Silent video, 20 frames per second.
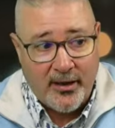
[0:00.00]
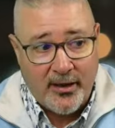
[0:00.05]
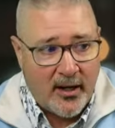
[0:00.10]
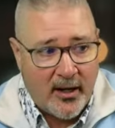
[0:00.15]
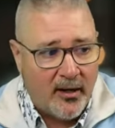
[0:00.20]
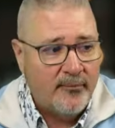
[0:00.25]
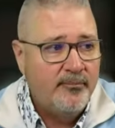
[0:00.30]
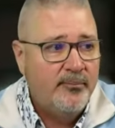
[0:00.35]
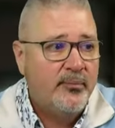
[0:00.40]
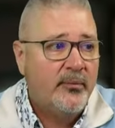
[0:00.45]

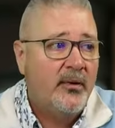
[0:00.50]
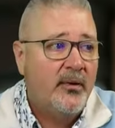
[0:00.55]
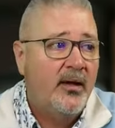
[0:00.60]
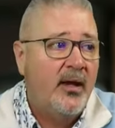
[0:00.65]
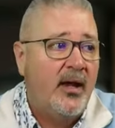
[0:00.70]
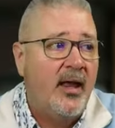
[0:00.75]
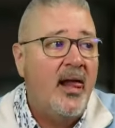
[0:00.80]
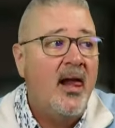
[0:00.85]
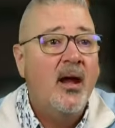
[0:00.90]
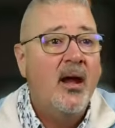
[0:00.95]
there.
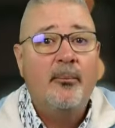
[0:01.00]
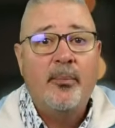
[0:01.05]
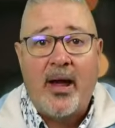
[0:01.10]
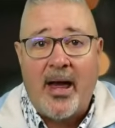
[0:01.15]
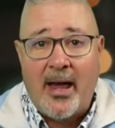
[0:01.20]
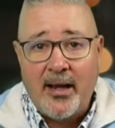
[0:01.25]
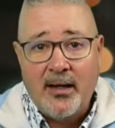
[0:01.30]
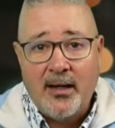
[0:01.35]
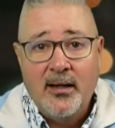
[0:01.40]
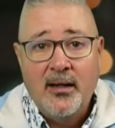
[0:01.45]
Okay.
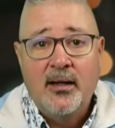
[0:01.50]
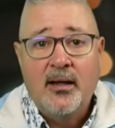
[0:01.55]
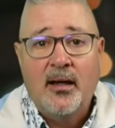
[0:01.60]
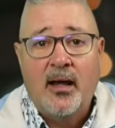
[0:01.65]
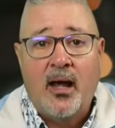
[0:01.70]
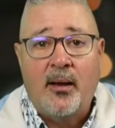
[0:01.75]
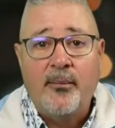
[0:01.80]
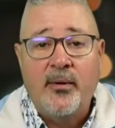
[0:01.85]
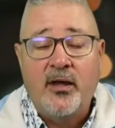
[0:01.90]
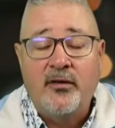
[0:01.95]
But
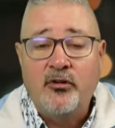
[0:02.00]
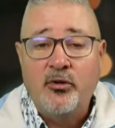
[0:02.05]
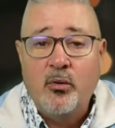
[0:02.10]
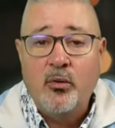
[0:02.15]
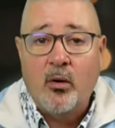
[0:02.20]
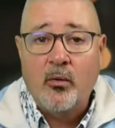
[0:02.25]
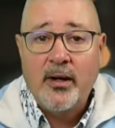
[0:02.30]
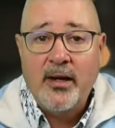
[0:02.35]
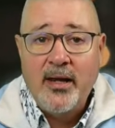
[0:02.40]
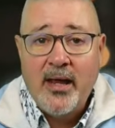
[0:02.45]
if you
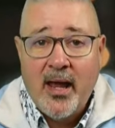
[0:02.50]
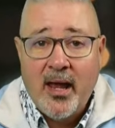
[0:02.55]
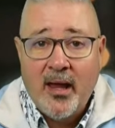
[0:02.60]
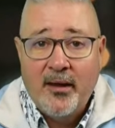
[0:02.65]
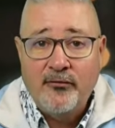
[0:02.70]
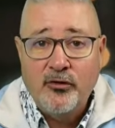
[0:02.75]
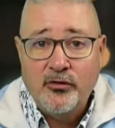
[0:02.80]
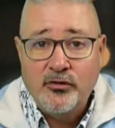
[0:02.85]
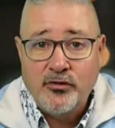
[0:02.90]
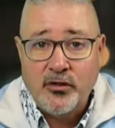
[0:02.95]
already
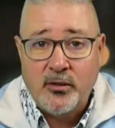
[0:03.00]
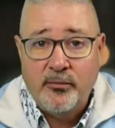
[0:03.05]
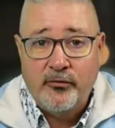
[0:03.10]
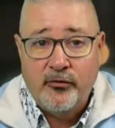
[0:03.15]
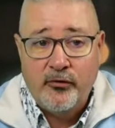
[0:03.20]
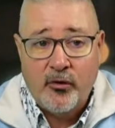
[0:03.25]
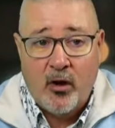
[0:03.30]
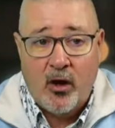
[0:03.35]
have your Dream for